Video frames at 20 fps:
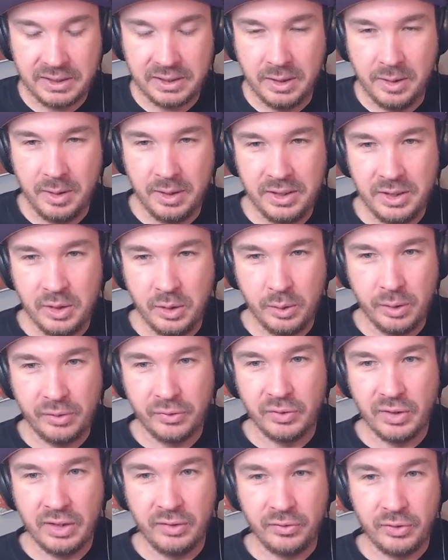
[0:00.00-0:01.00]
You know,
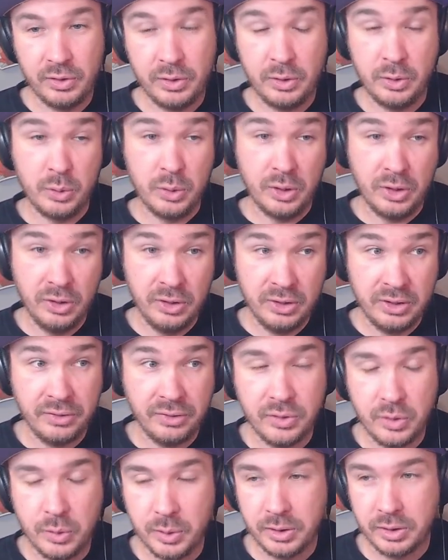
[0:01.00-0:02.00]

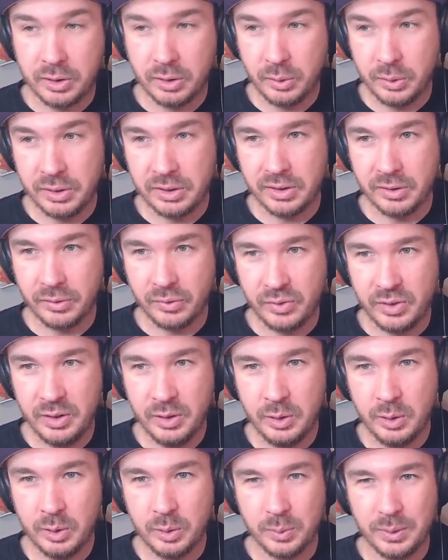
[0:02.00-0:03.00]
if you included the
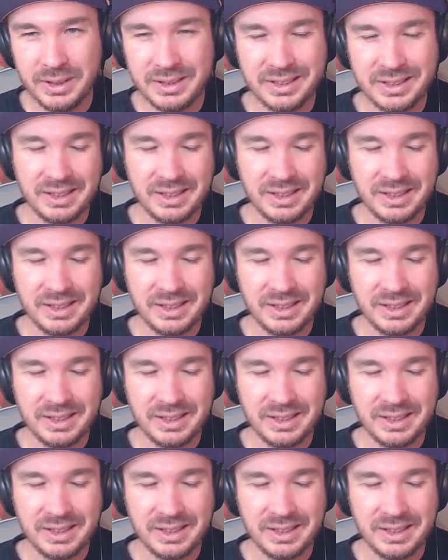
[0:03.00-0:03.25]
field, which,